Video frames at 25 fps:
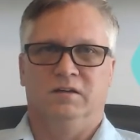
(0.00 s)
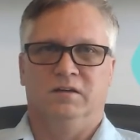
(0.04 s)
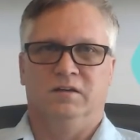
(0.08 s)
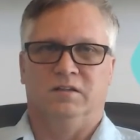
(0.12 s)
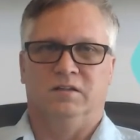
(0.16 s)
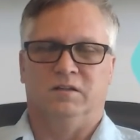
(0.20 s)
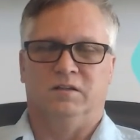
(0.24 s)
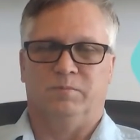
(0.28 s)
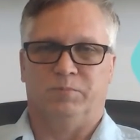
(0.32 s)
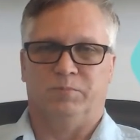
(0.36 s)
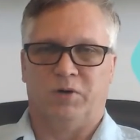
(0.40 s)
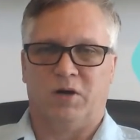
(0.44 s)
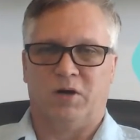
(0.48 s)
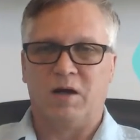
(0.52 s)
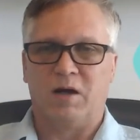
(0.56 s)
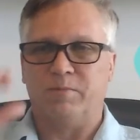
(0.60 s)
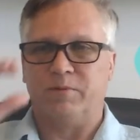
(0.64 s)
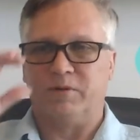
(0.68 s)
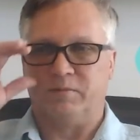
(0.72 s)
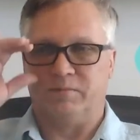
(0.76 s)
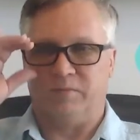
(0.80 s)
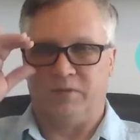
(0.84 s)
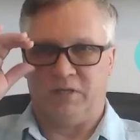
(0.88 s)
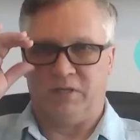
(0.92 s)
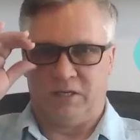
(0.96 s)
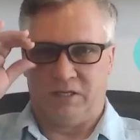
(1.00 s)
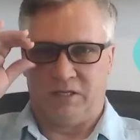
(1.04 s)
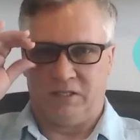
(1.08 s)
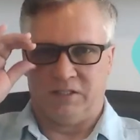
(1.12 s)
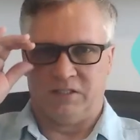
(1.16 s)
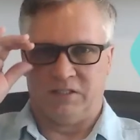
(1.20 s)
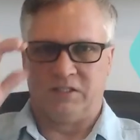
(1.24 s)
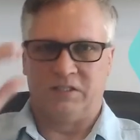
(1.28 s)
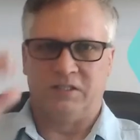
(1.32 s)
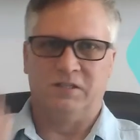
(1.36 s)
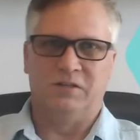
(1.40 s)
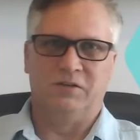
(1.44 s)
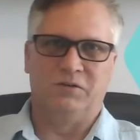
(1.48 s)
The problem
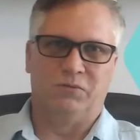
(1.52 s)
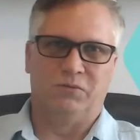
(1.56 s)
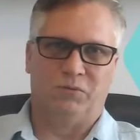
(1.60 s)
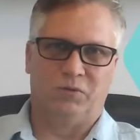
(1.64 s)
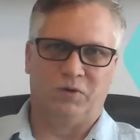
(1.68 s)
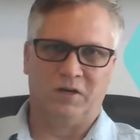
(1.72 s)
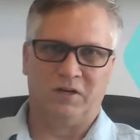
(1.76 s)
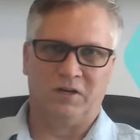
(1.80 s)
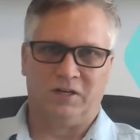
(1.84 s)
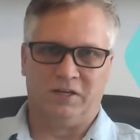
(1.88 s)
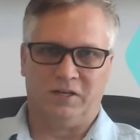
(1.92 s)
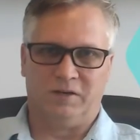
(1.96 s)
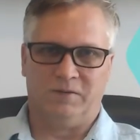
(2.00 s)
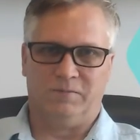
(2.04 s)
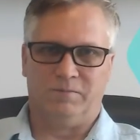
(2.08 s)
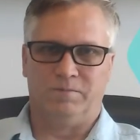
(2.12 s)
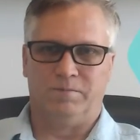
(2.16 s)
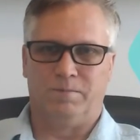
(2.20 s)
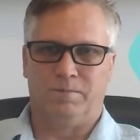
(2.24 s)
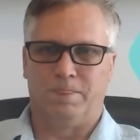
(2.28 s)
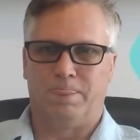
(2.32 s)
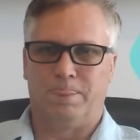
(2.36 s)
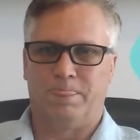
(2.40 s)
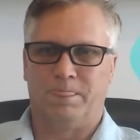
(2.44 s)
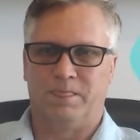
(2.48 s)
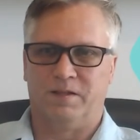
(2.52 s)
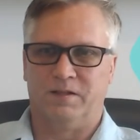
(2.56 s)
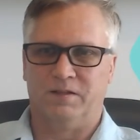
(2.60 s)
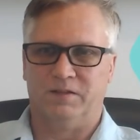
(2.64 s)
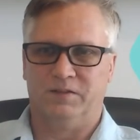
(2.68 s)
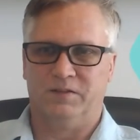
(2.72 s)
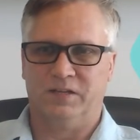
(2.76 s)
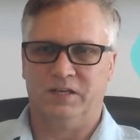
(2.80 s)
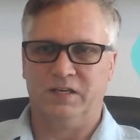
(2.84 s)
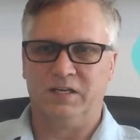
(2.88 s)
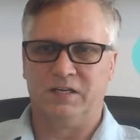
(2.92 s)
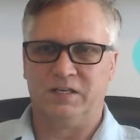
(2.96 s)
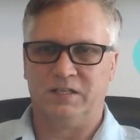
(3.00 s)
is one,
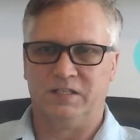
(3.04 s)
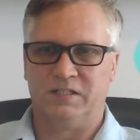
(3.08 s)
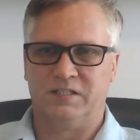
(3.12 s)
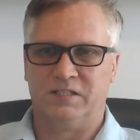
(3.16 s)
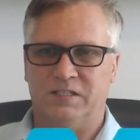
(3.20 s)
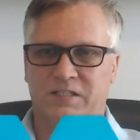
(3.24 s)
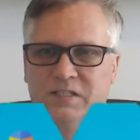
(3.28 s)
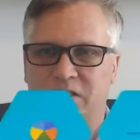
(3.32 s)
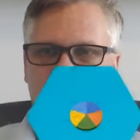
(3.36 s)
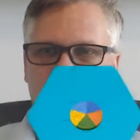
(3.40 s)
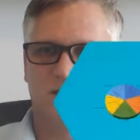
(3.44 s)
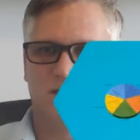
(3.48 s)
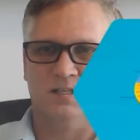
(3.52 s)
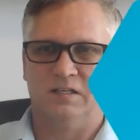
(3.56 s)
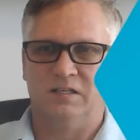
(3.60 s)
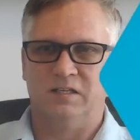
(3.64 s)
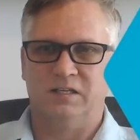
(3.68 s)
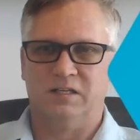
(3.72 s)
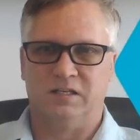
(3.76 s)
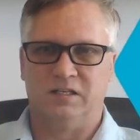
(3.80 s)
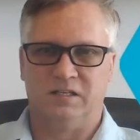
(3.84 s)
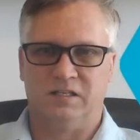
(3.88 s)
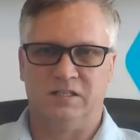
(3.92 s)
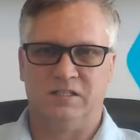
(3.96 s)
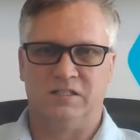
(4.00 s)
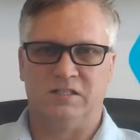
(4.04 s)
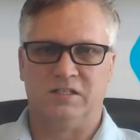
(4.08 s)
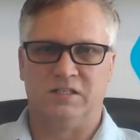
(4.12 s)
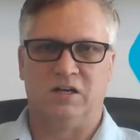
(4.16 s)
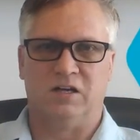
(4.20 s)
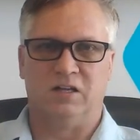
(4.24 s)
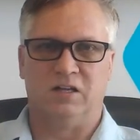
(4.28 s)
this is a